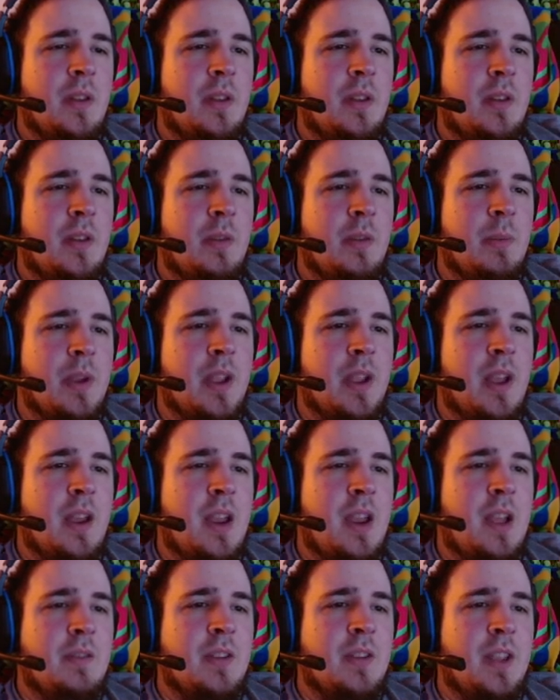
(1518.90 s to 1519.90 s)
Oh my god, I
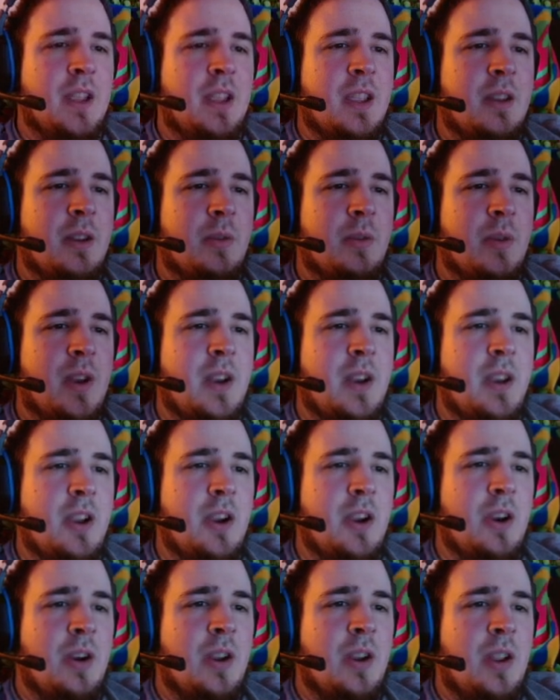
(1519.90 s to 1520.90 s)
have to like get like right in
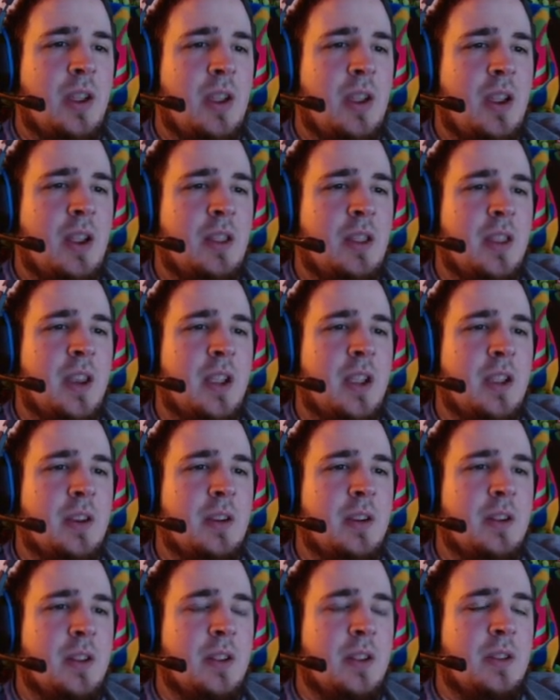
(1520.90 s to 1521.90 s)
here. Then I can
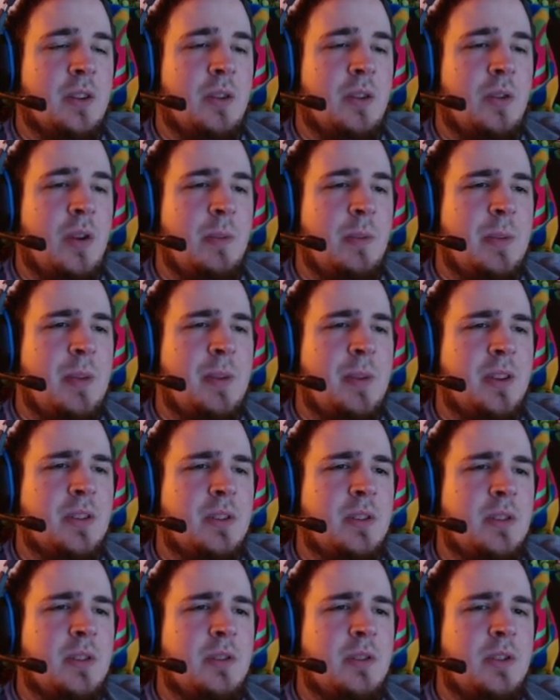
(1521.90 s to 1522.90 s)
click through. Well, maybe it's
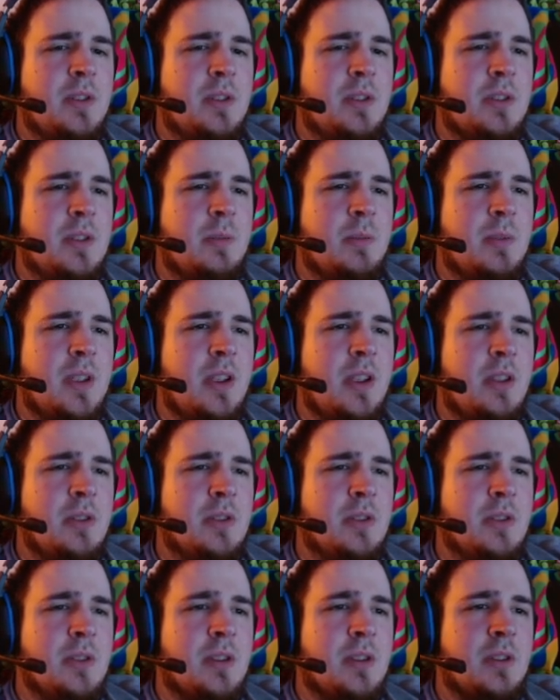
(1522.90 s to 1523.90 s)
just something other
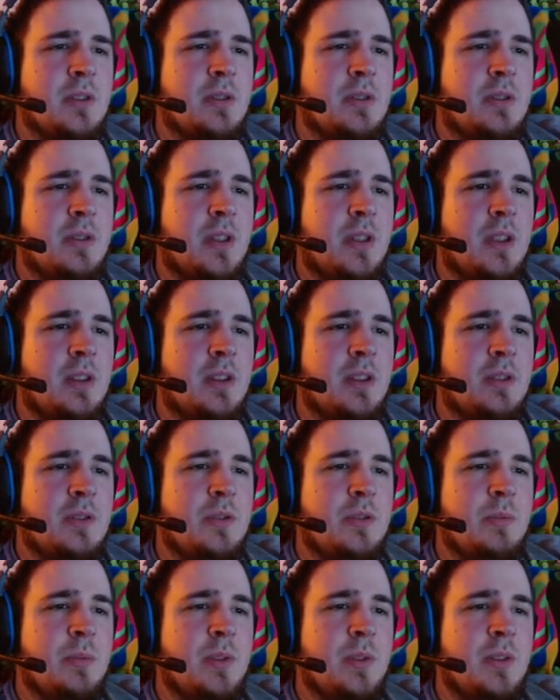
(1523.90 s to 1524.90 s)
that's
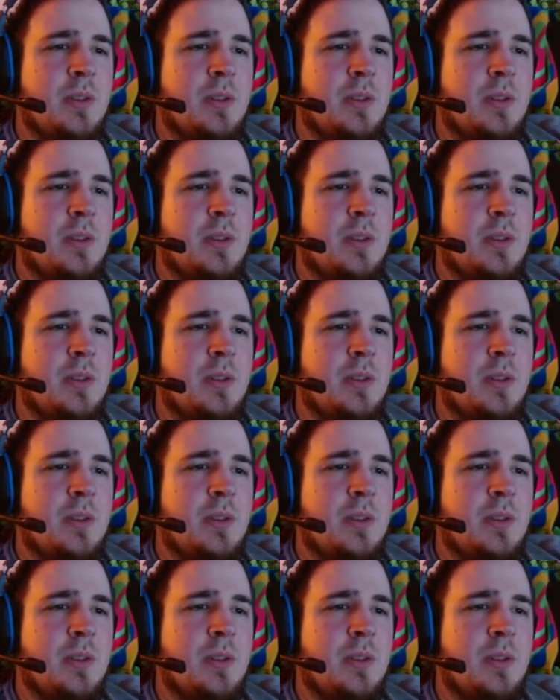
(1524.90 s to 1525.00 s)
stupid.